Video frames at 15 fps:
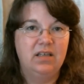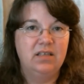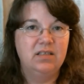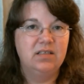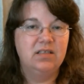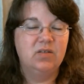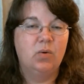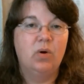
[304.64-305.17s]

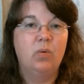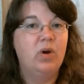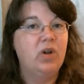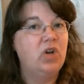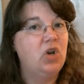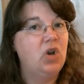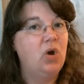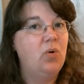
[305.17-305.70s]
is or what
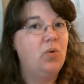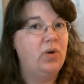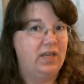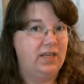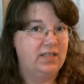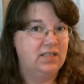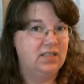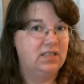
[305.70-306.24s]
no
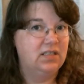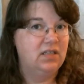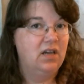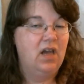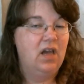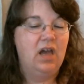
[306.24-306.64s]
is.